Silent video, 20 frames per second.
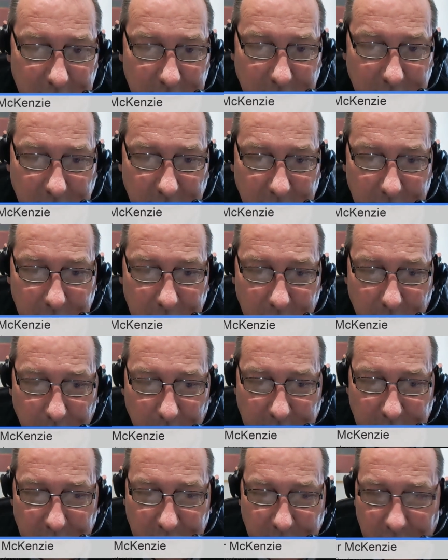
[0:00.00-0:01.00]

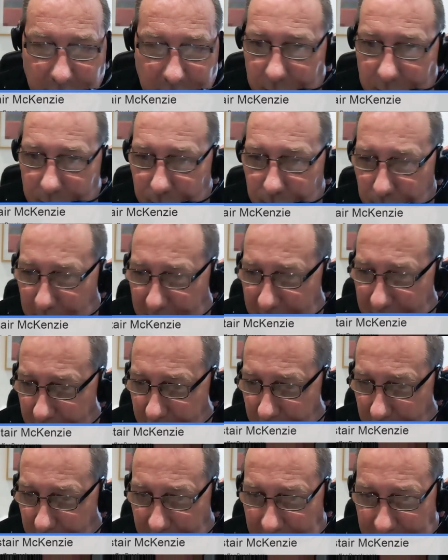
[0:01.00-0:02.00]
looking
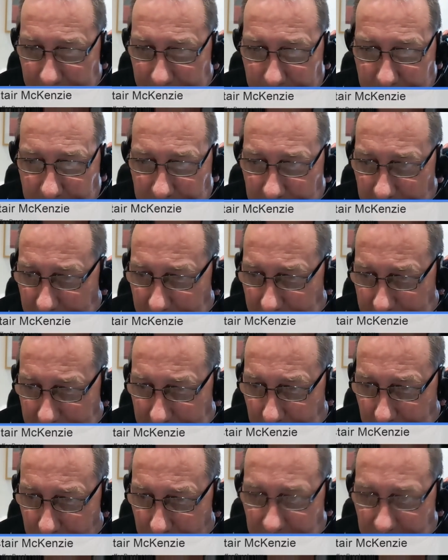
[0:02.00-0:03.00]
back at the
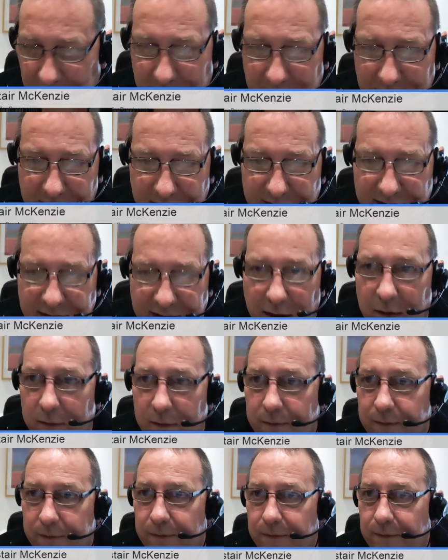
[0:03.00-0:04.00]
Hangout
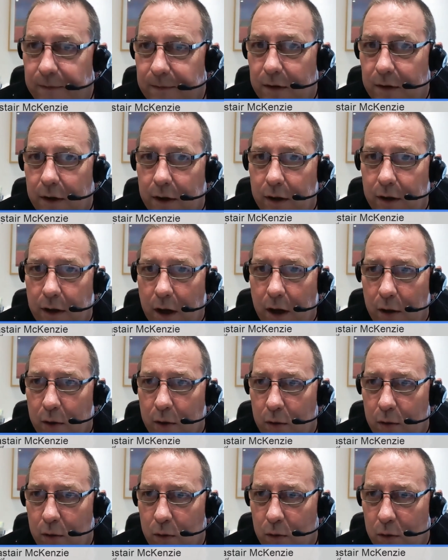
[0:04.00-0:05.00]
itself,
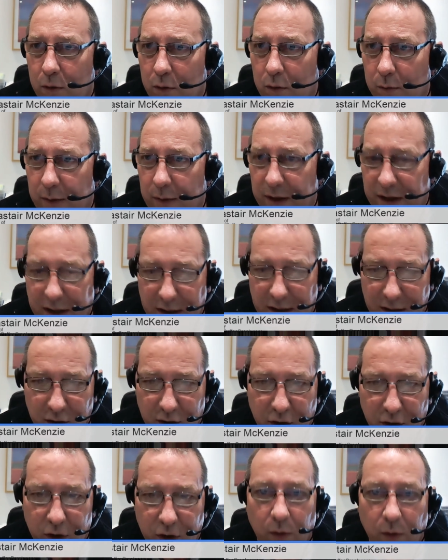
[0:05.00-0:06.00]
nobody
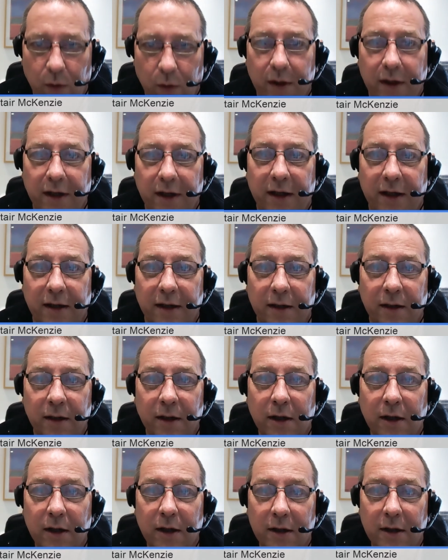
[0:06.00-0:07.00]
joining,
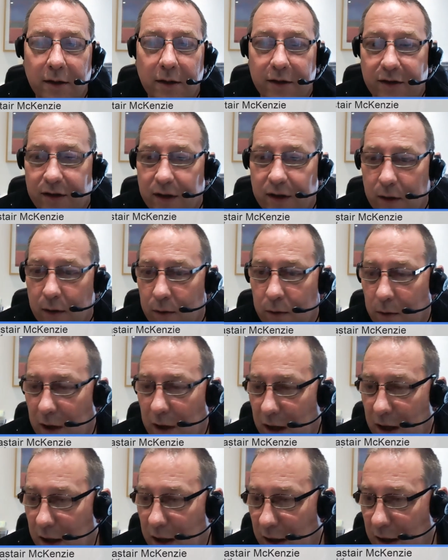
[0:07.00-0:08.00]
so
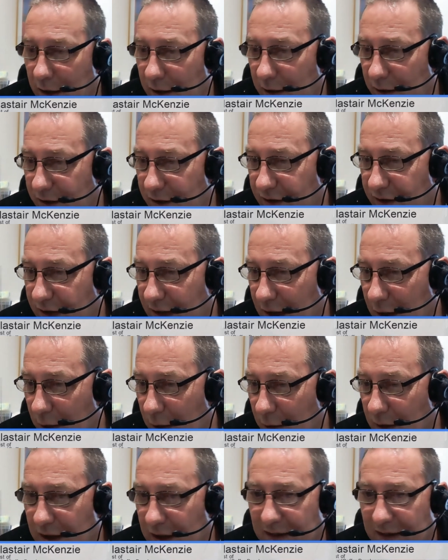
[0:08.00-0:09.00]
it's now
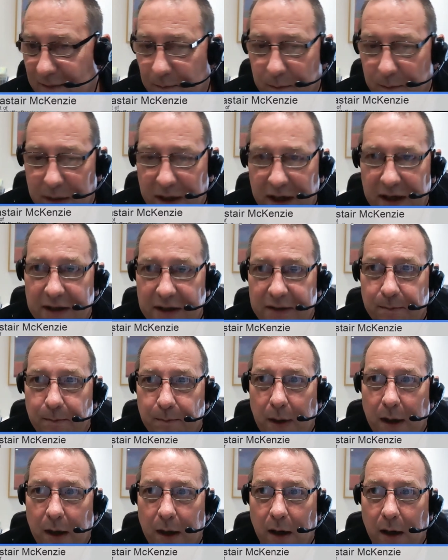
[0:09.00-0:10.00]
11 minutes
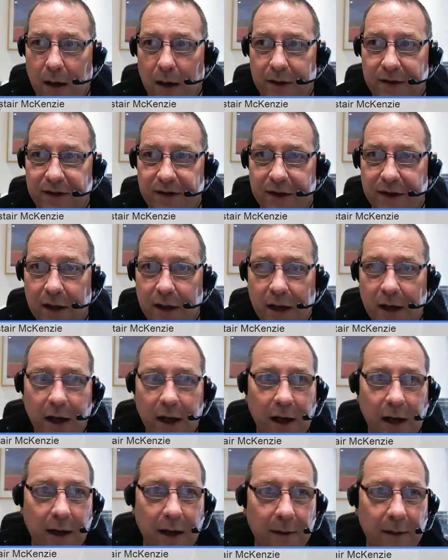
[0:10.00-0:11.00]
past.
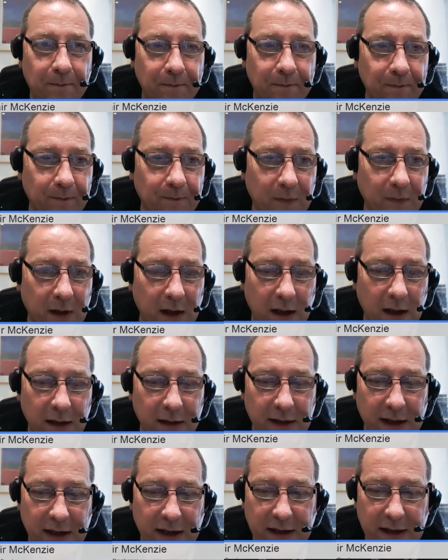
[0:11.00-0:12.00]
In
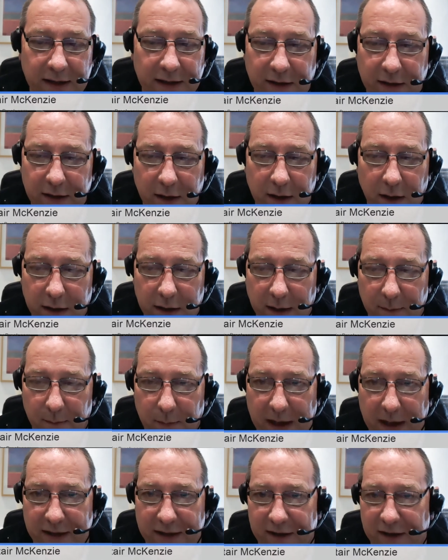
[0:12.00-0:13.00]
that case, I think I'll get
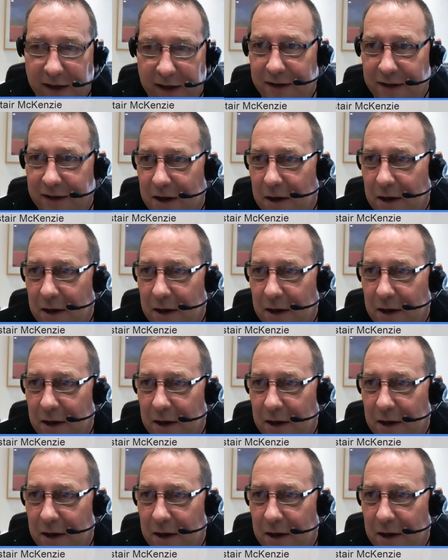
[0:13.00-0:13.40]
back to